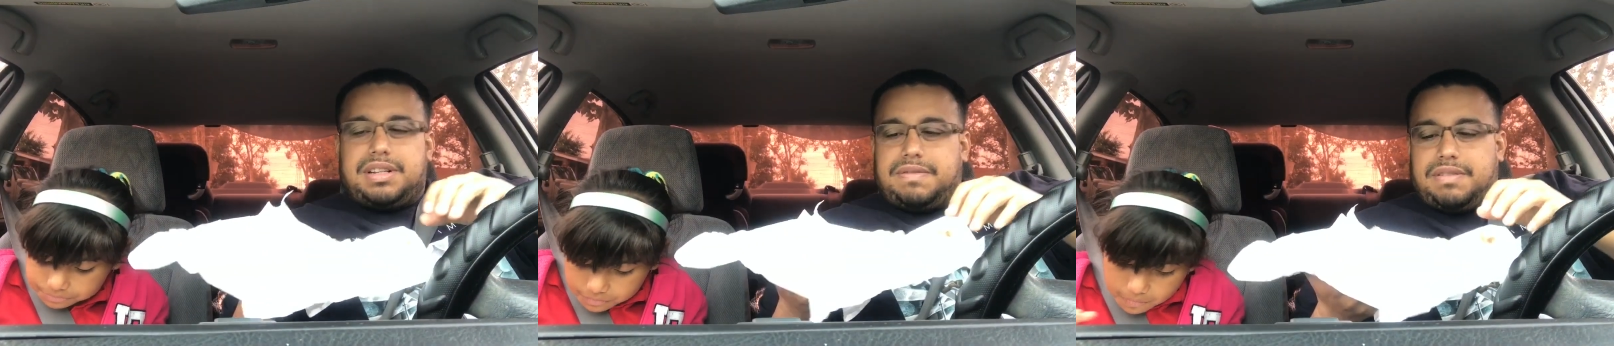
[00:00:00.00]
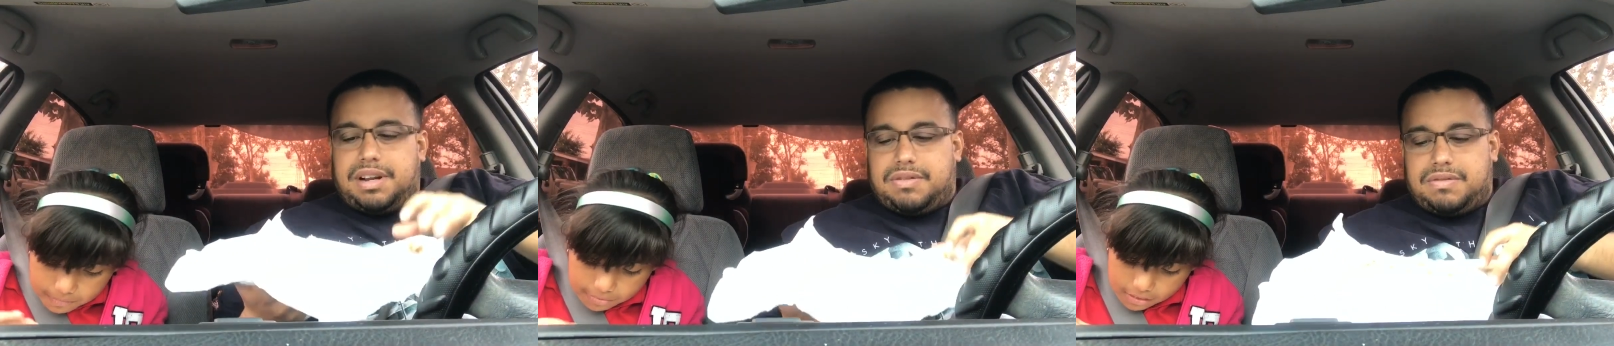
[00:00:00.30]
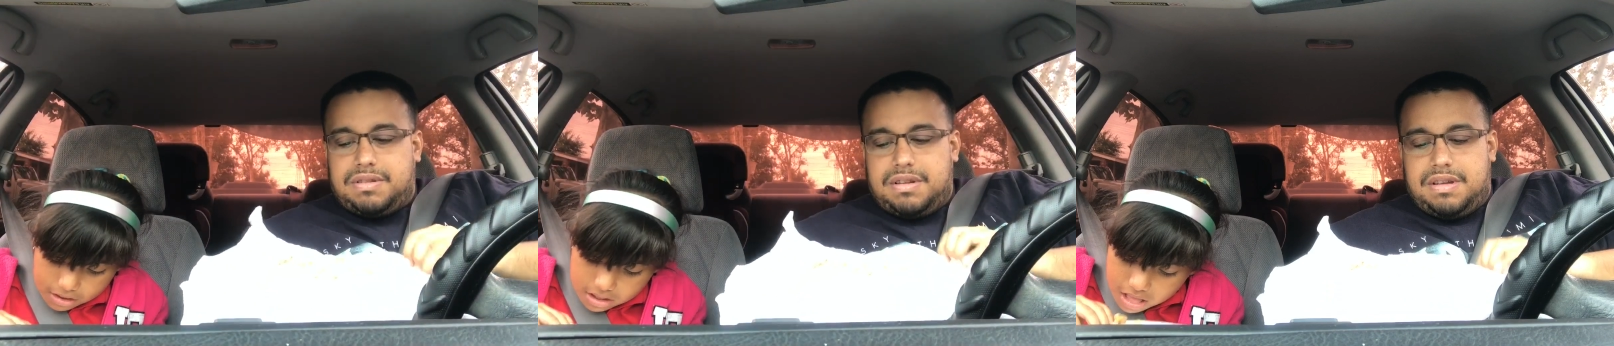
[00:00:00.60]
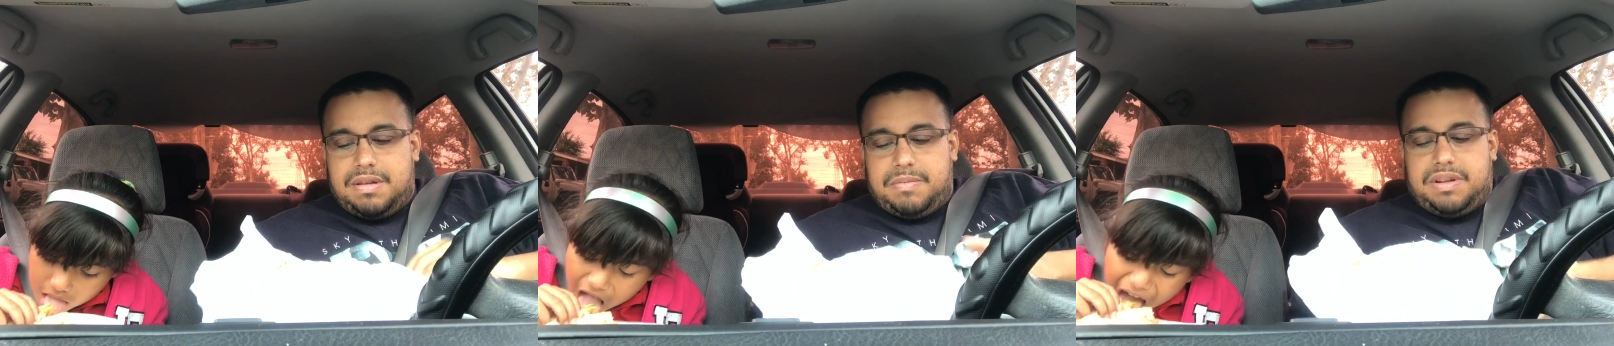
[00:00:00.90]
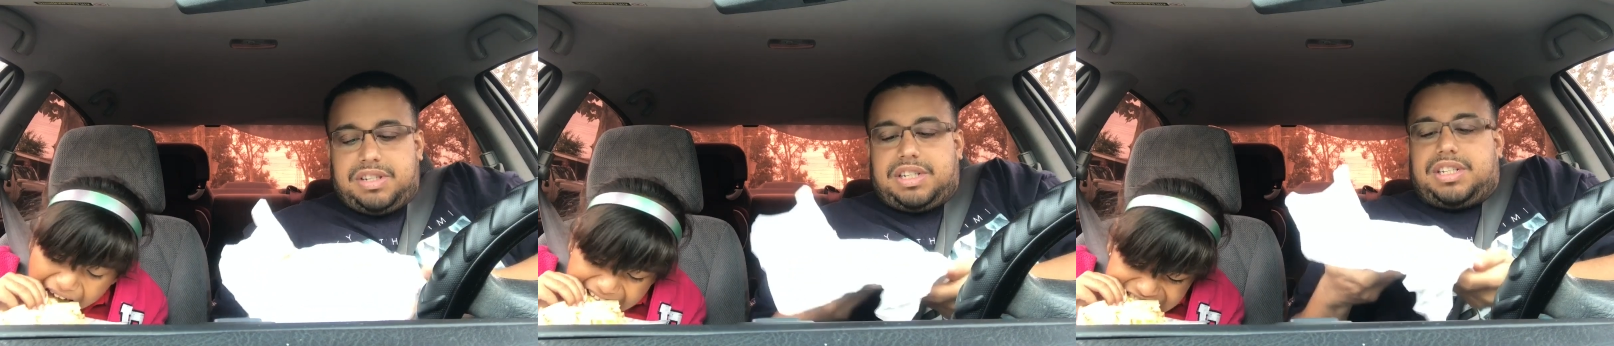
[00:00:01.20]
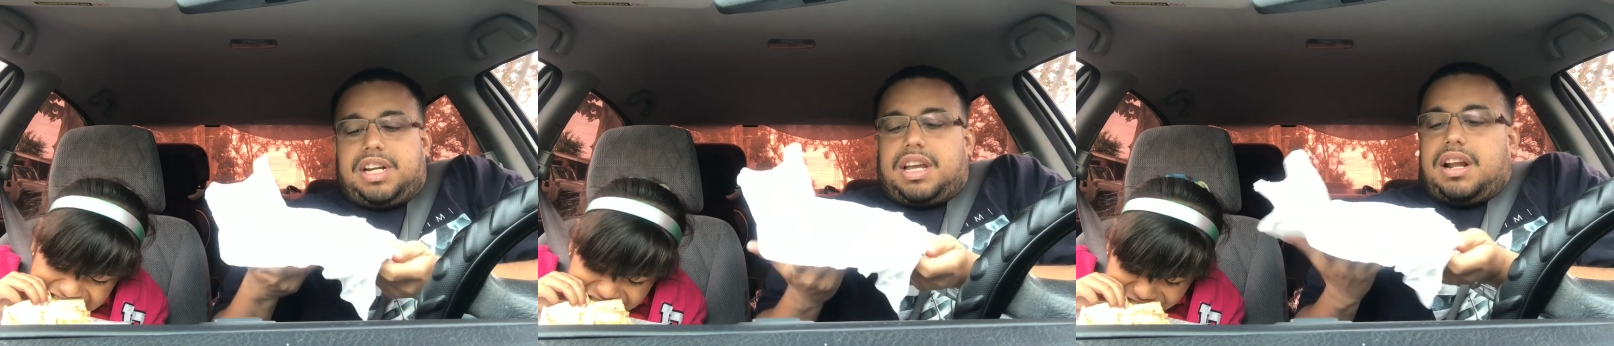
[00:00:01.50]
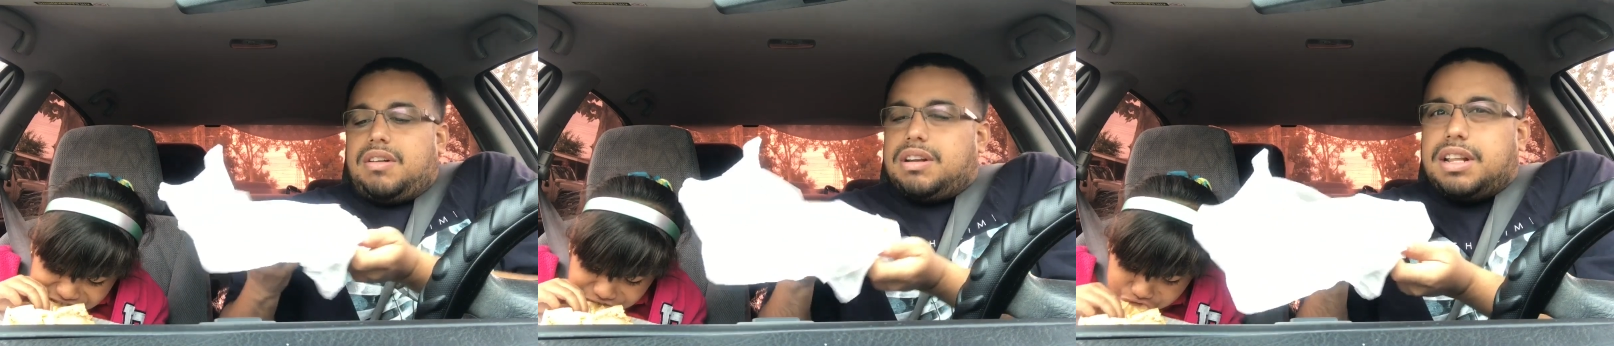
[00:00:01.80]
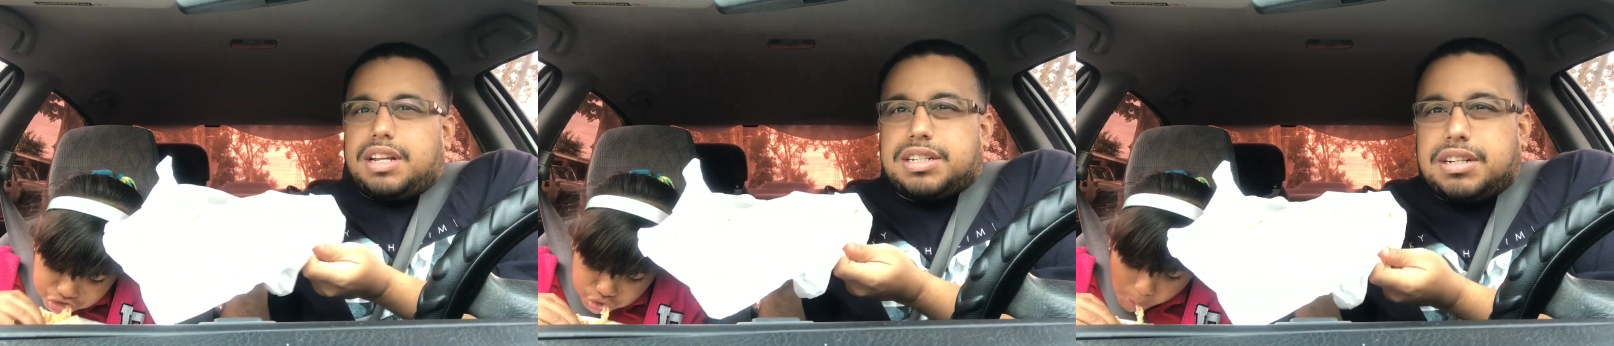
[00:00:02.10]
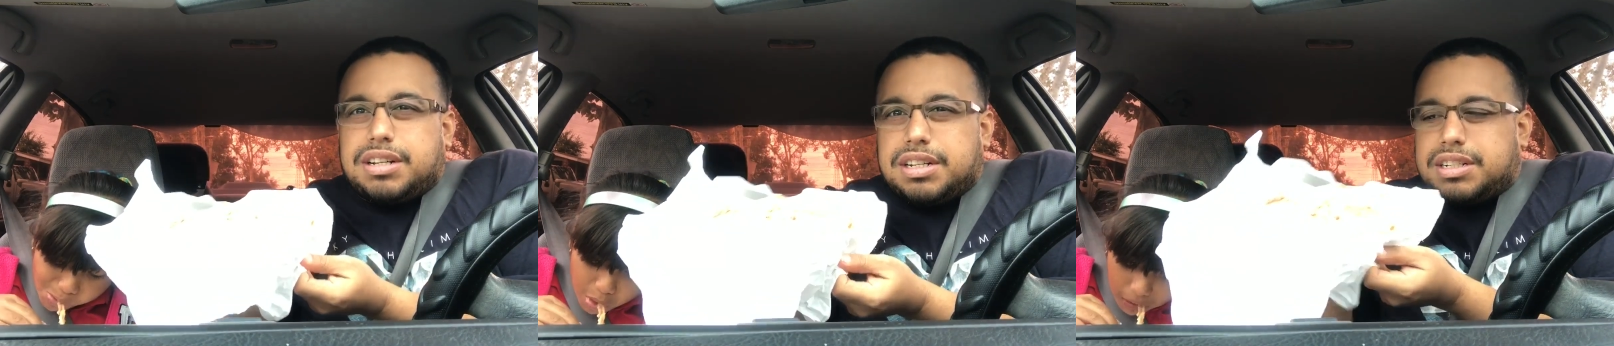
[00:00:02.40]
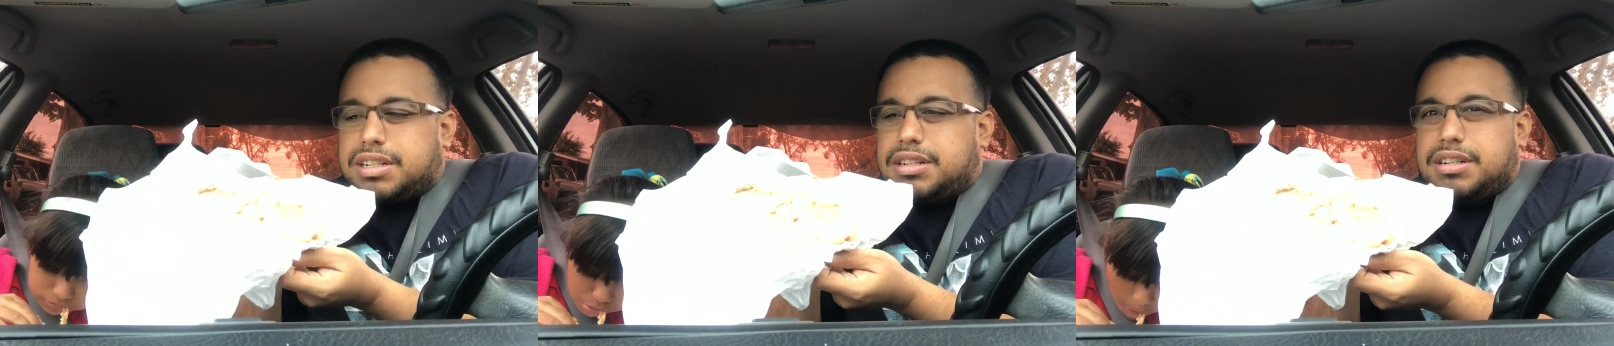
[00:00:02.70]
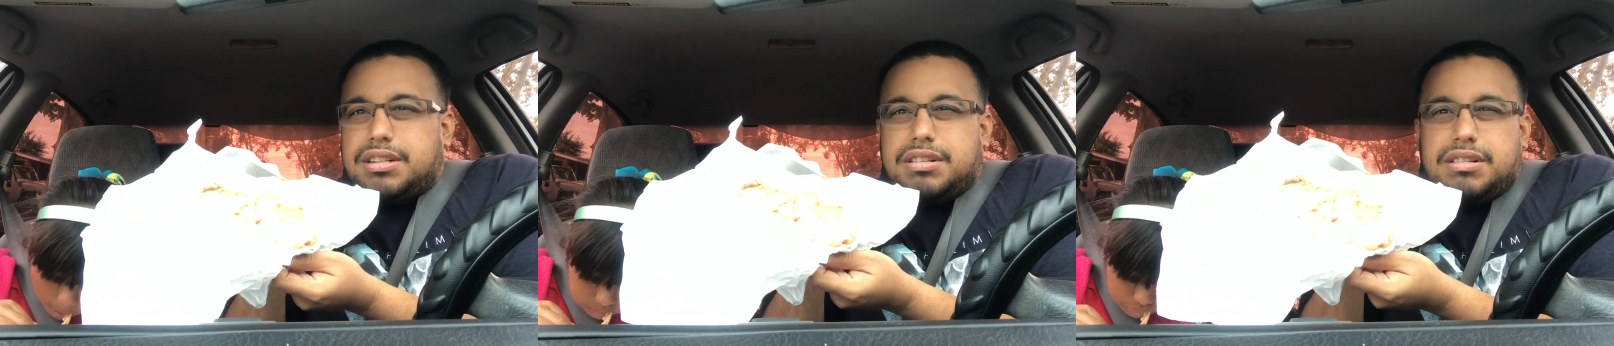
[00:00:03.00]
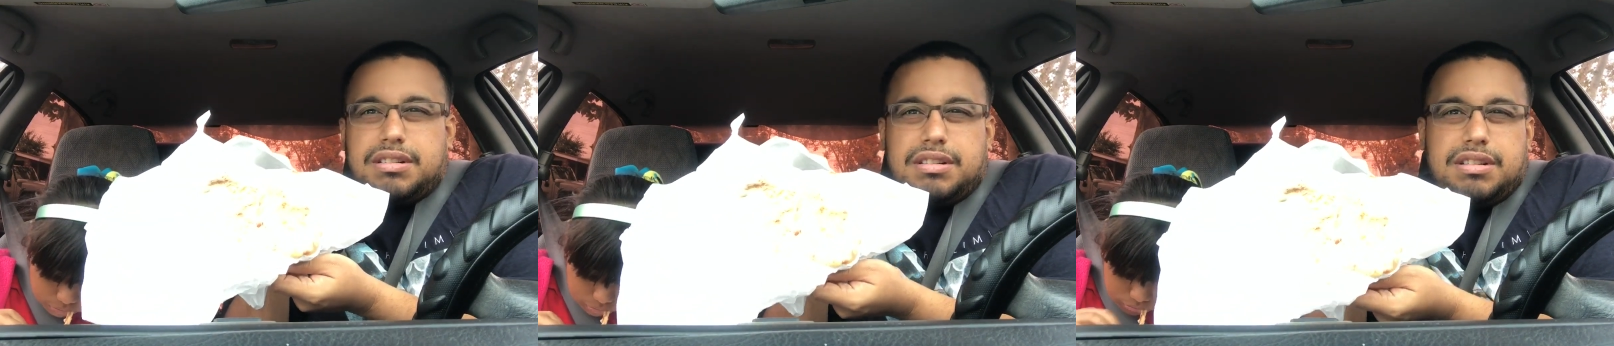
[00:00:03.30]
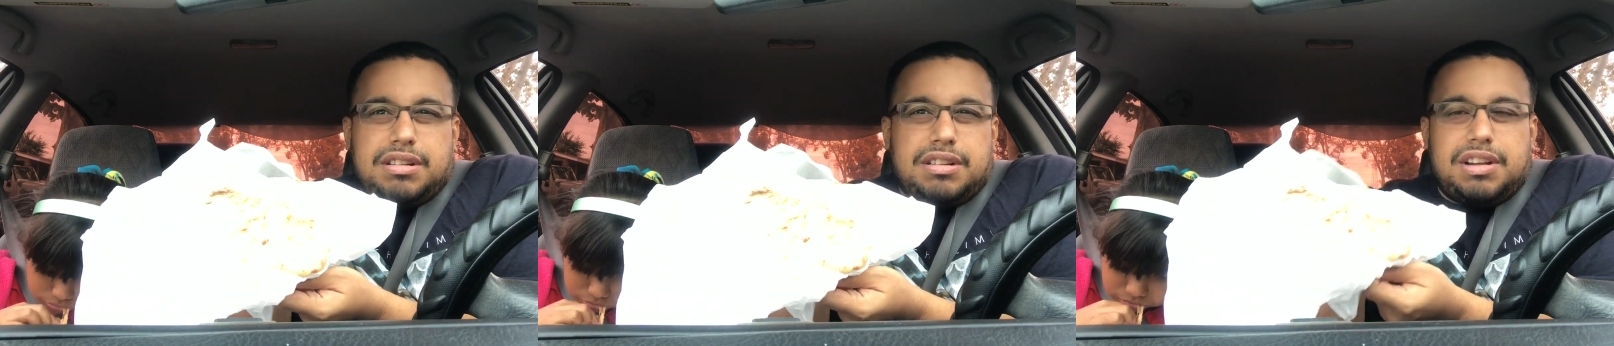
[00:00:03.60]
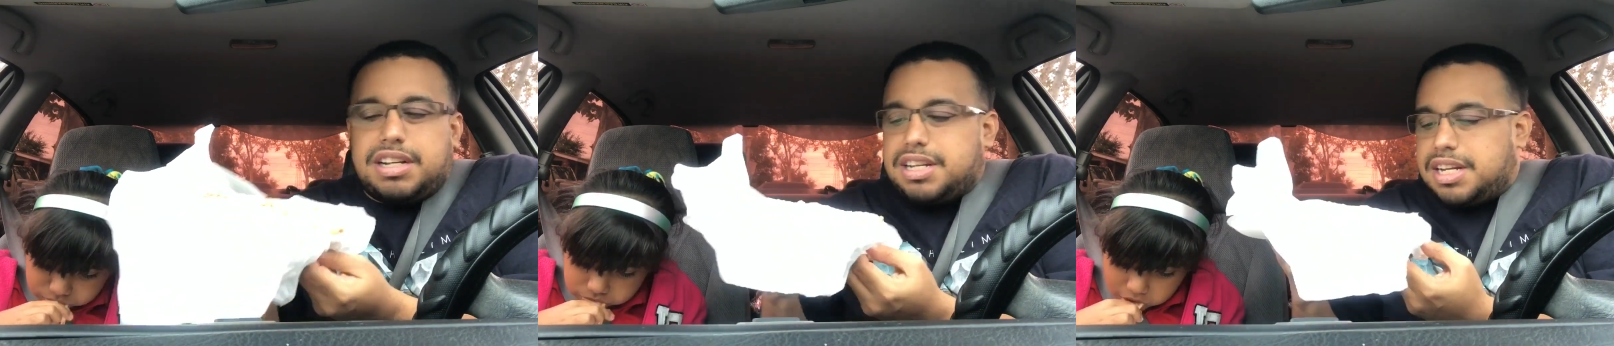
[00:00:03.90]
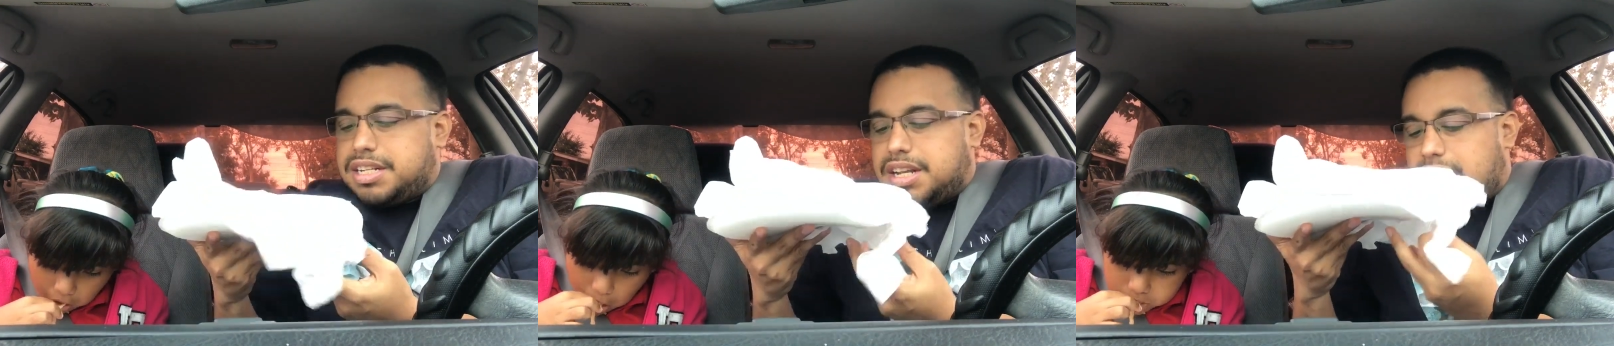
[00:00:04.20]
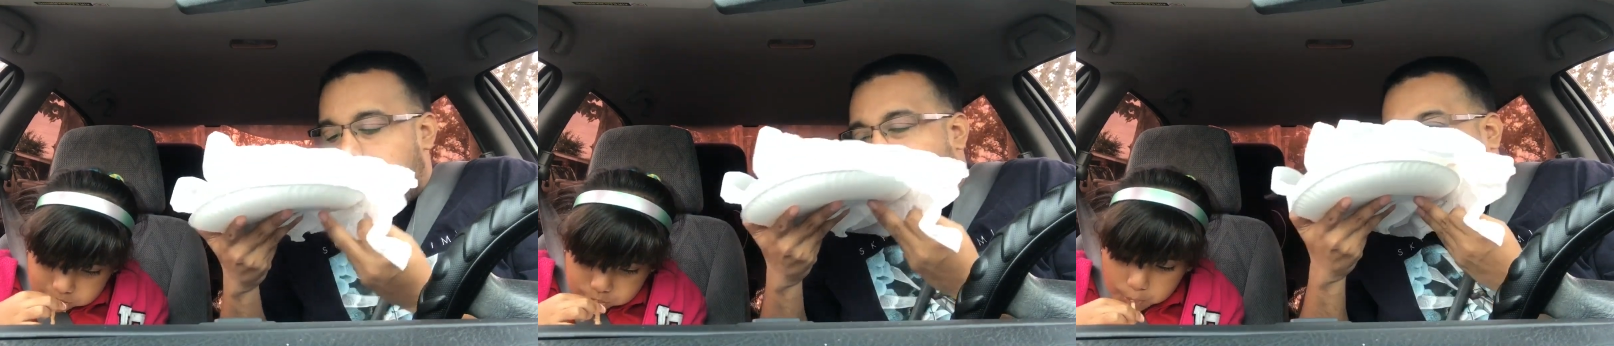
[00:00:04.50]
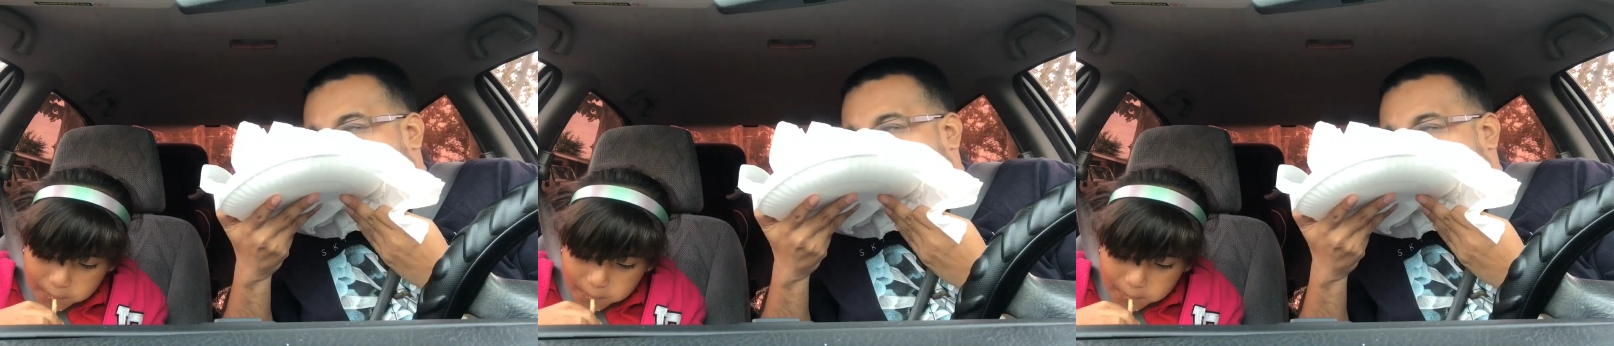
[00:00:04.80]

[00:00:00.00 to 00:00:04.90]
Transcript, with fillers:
Speaker 1: a different angle. But just check it out. Look at this. Look at this. You guys can't see it, huh?